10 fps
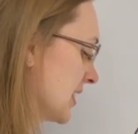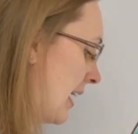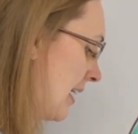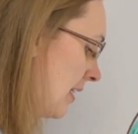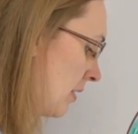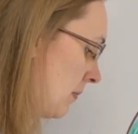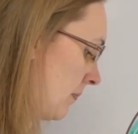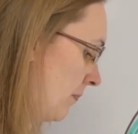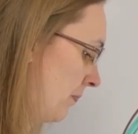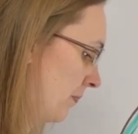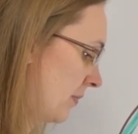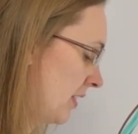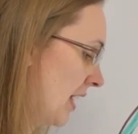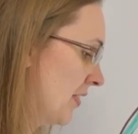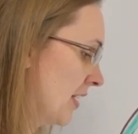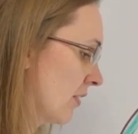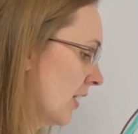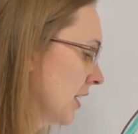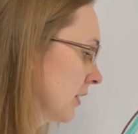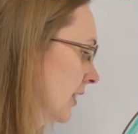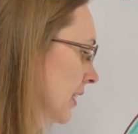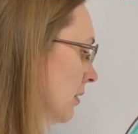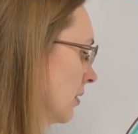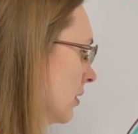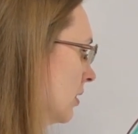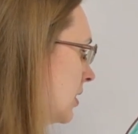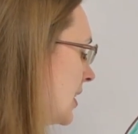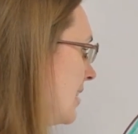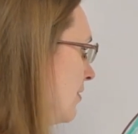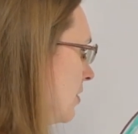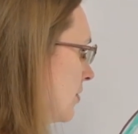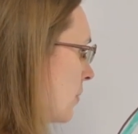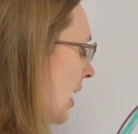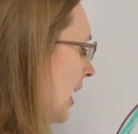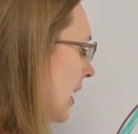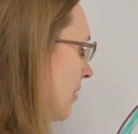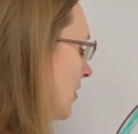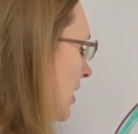lining, then theoretically, even if you have